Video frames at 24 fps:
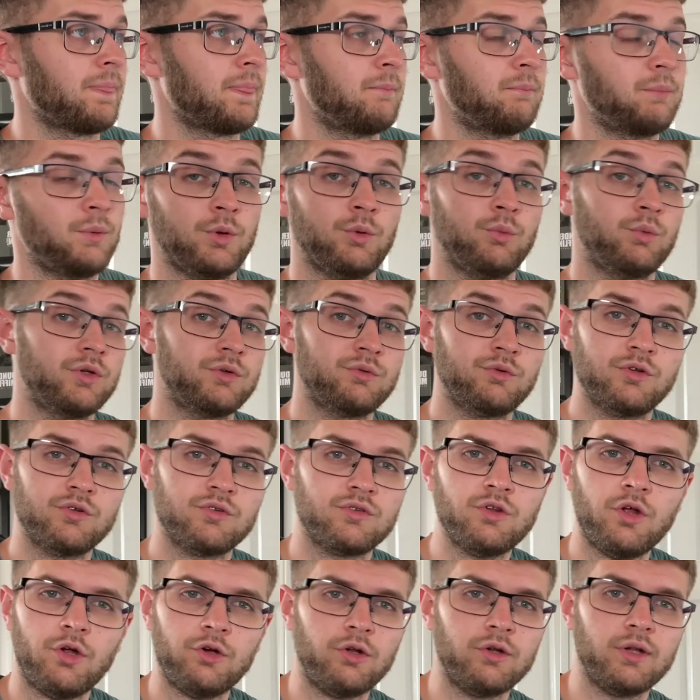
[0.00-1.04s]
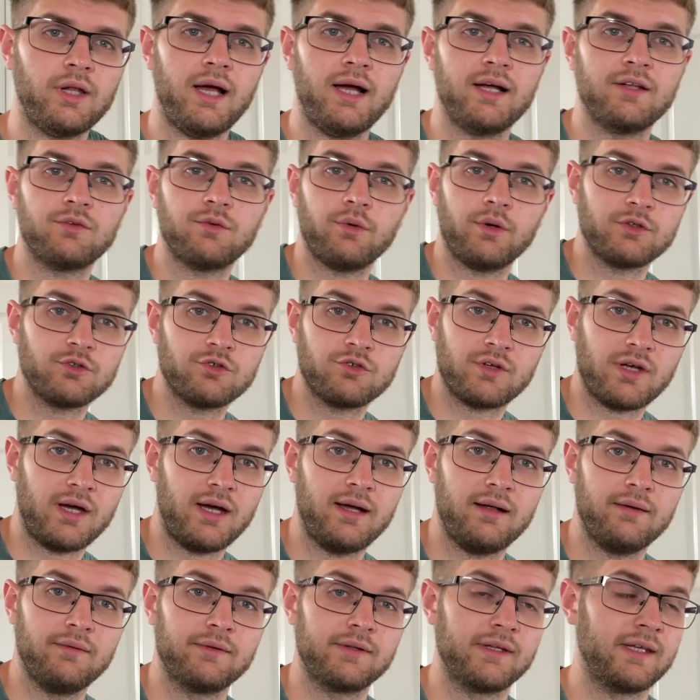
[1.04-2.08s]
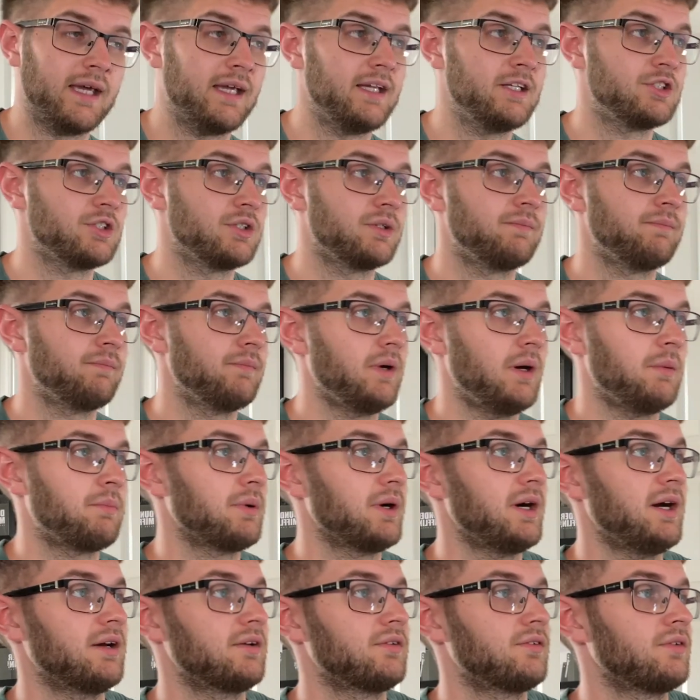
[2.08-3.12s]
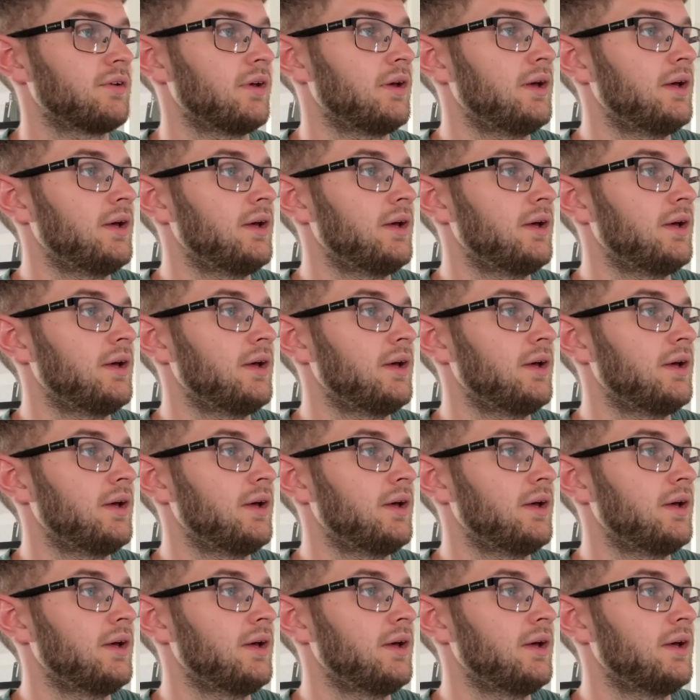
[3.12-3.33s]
but there's none online, so I just can't gauge a price.